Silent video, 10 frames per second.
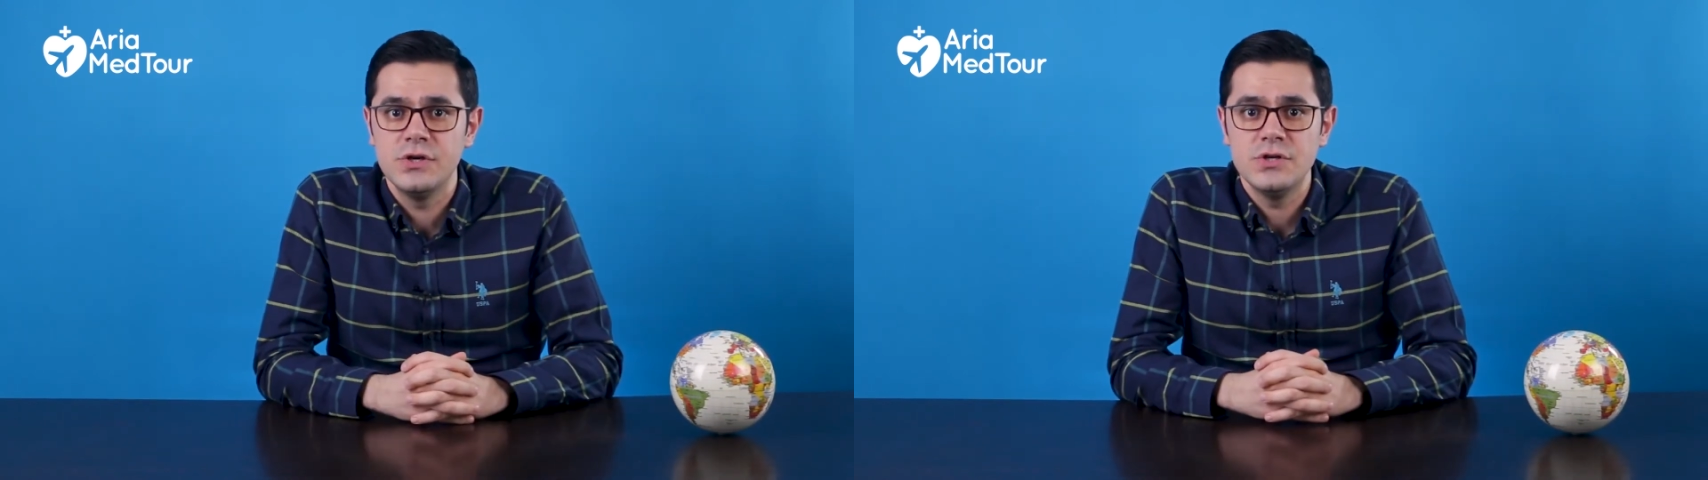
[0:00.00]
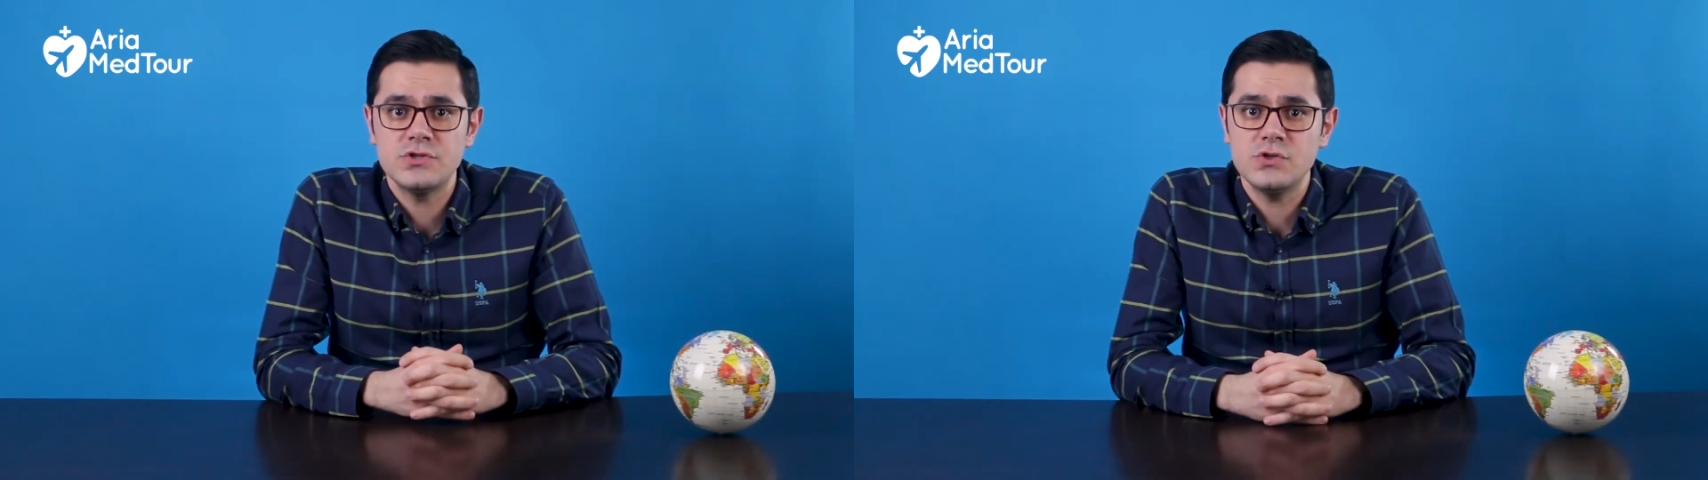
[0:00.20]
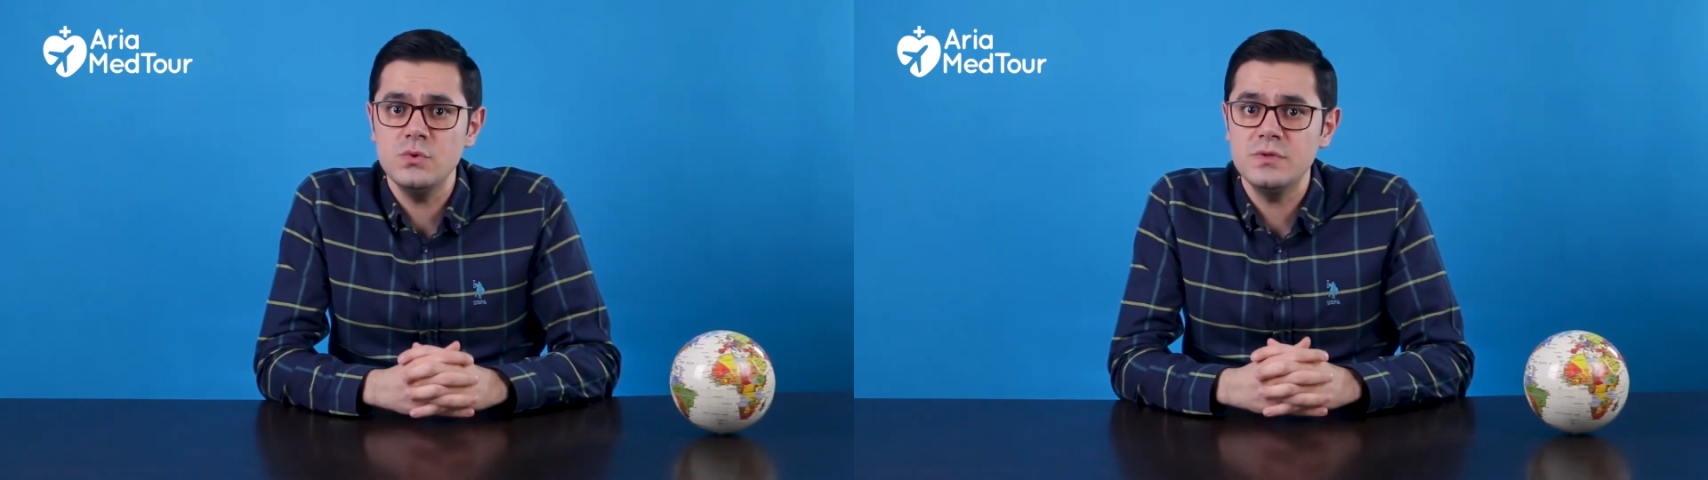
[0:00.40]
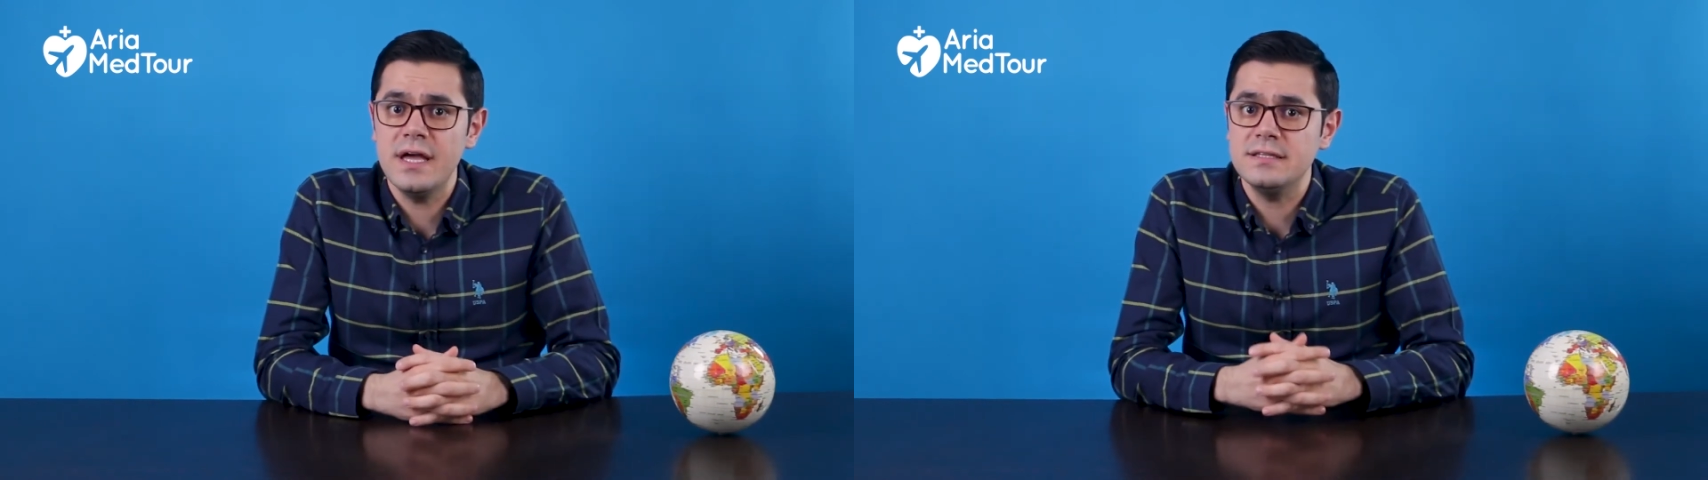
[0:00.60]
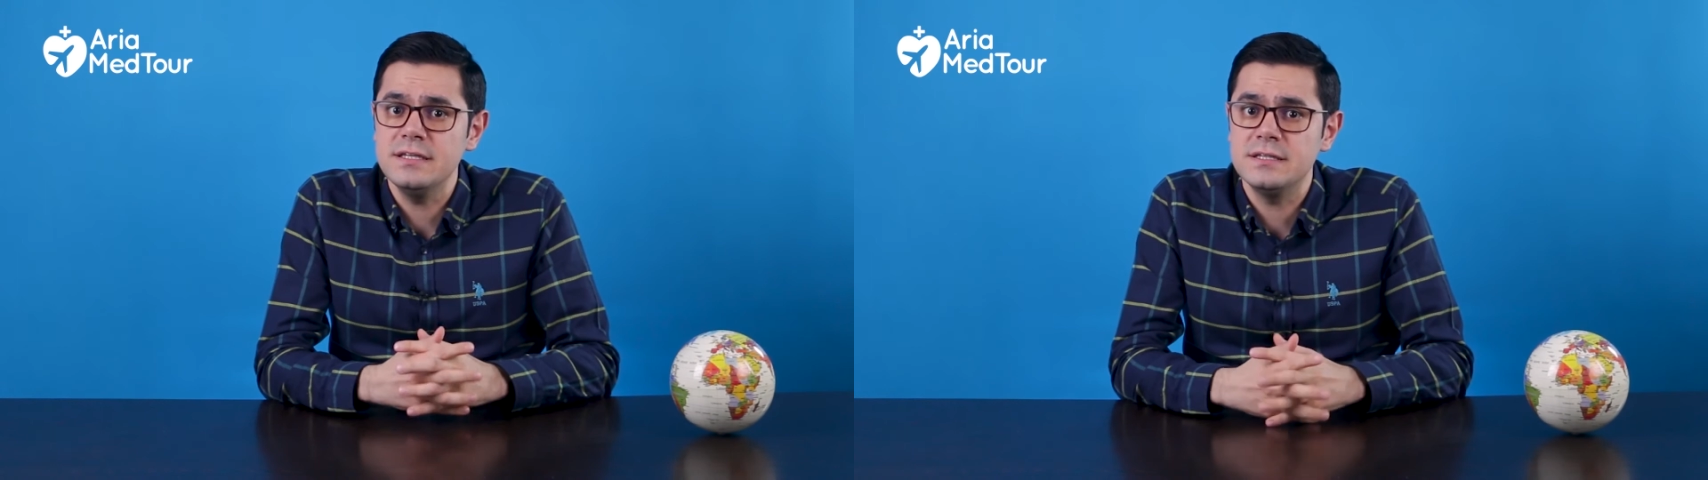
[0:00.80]
so
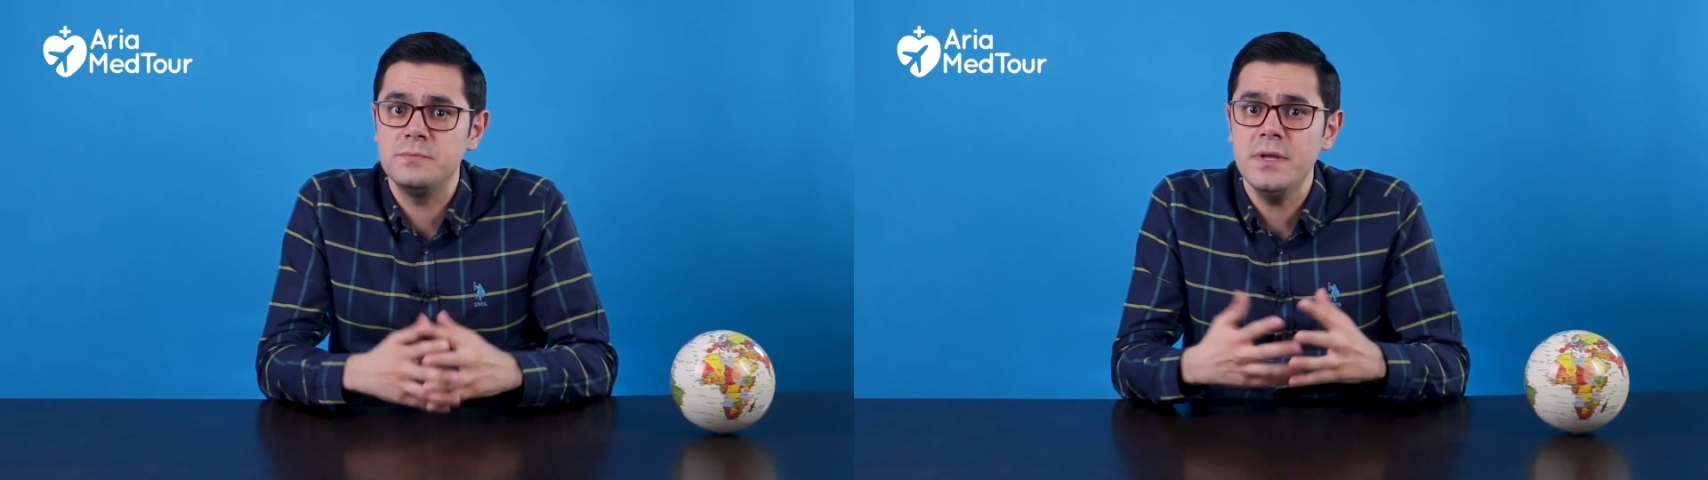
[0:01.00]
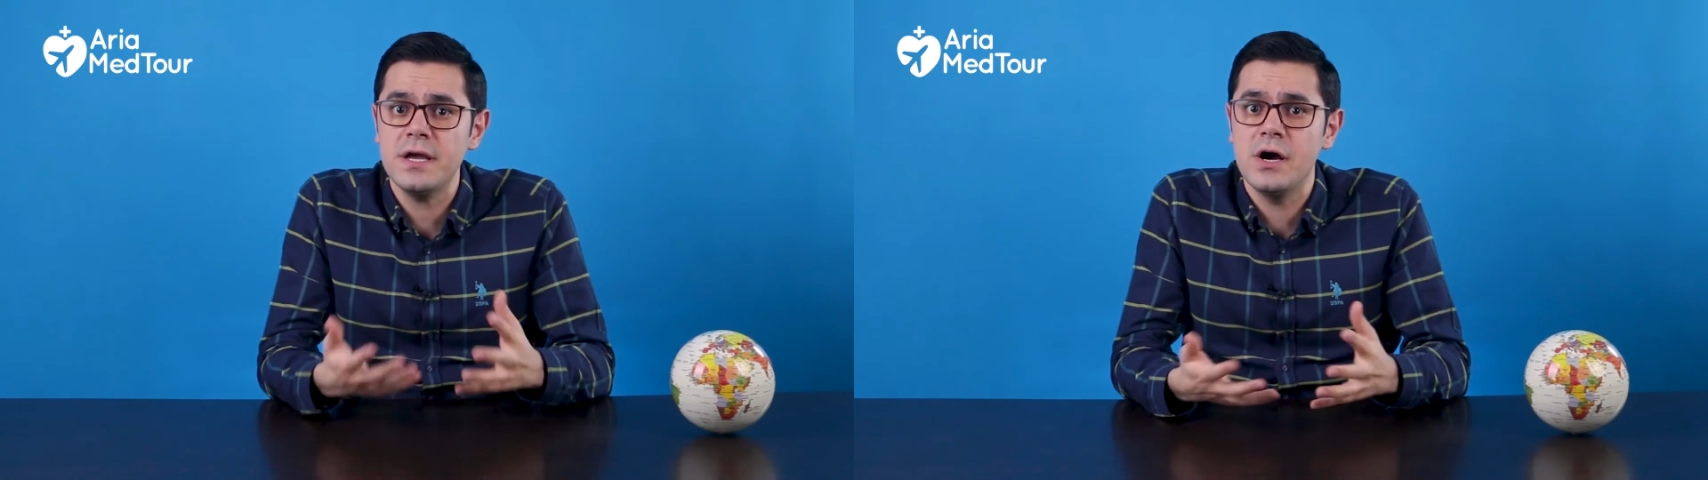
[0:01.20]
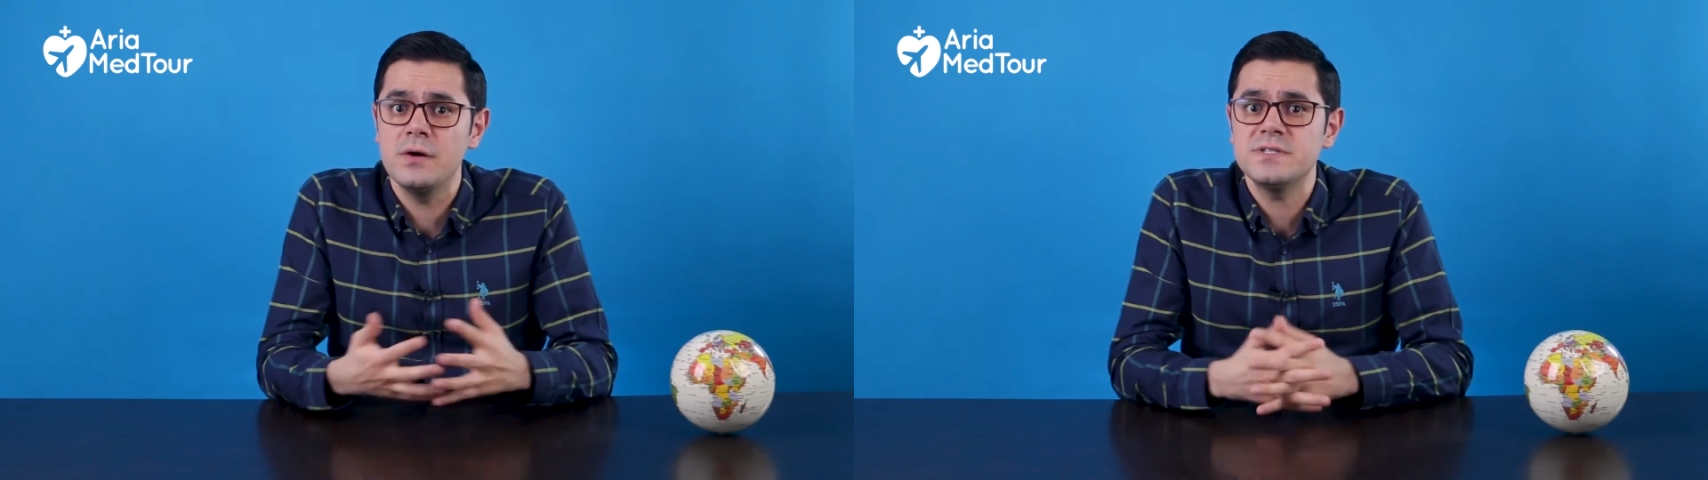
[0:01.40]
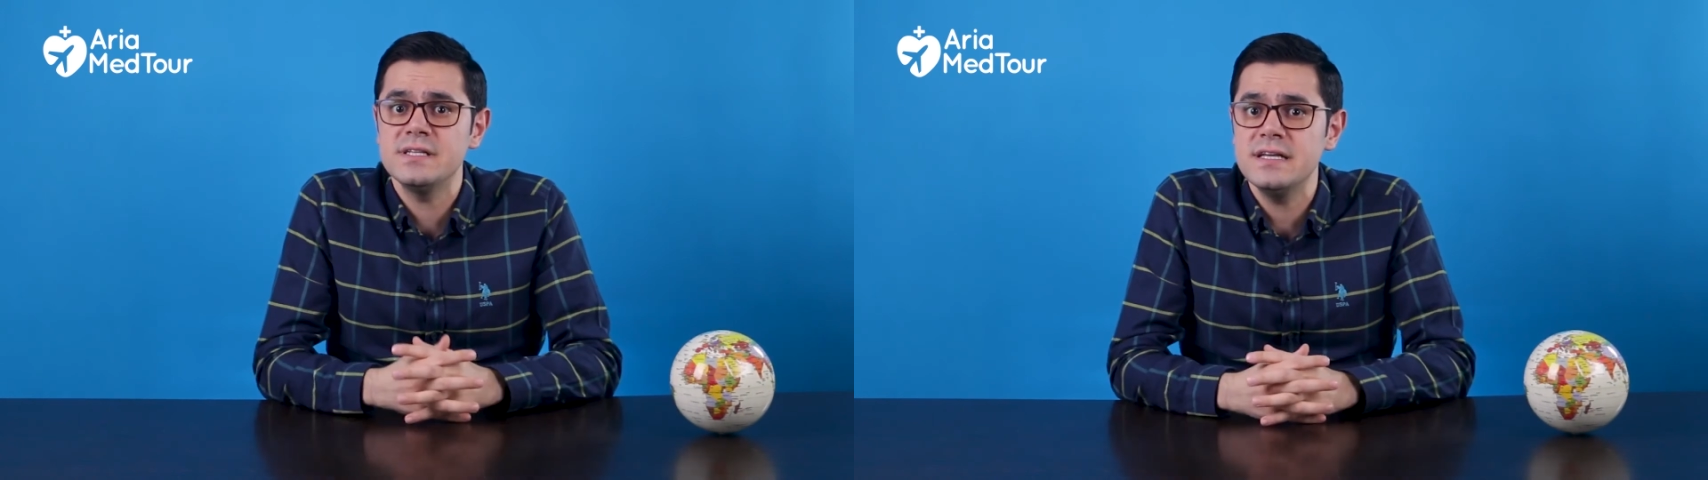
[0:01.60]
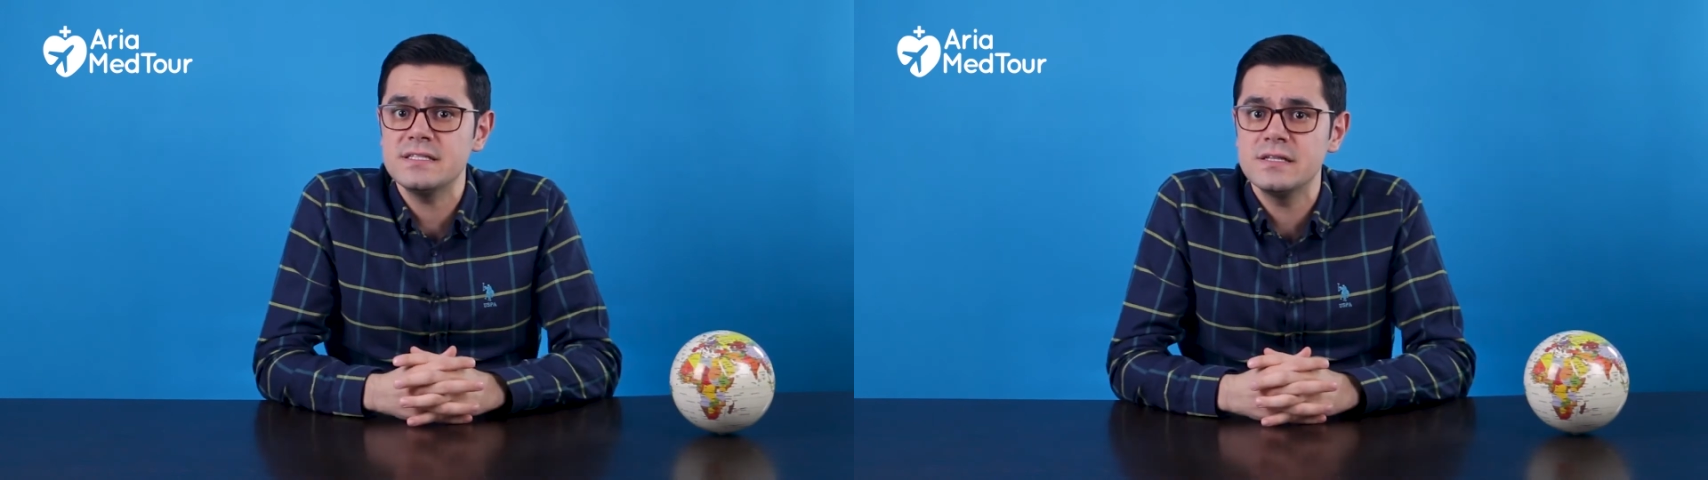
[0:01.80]
that it becomes less